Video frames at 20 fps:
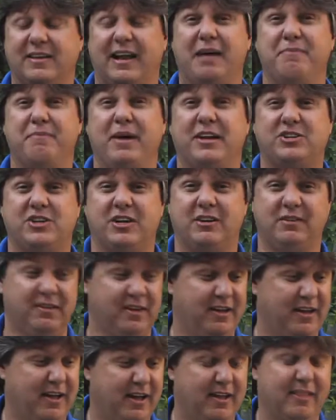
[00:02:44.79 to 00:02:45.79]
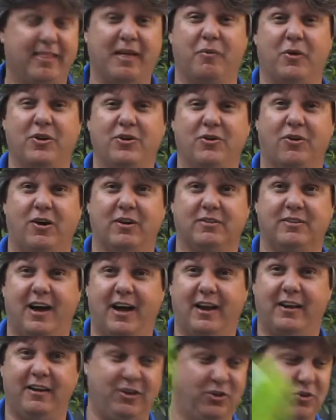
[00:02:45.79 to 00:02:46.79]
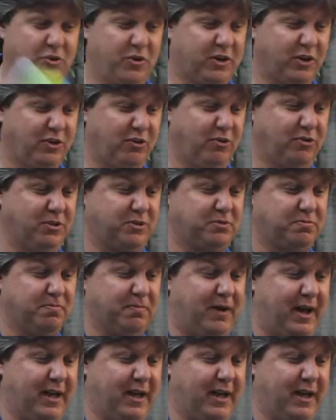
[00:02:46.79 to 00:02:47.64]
I mention that when you're all done, you can use my